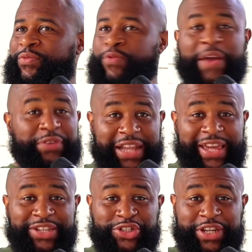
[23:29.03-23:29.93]

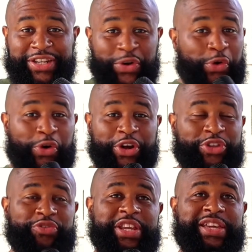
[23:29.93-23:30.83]
revelation, or
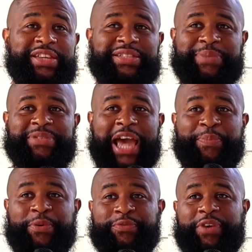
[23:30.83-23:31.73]
you need some
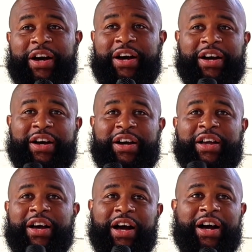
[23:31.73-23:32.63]
type
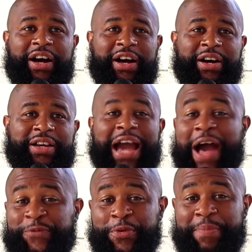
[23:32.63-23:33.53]
of
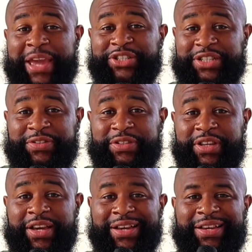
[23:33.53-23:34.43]
confirmation,
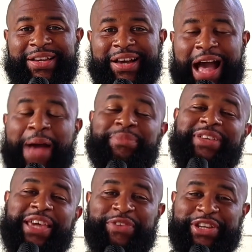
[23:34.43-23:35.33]
I'm
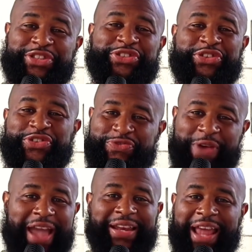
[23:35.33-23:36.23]
giving it to you
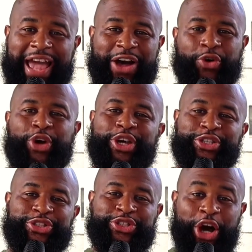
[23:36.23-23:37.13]
right now.
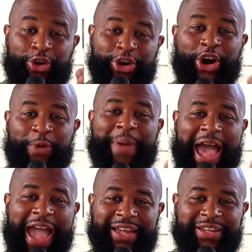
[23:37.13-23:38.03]
Don't go
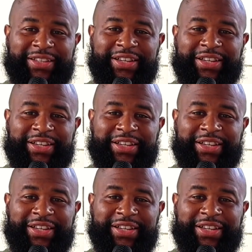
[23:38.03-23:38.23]
back.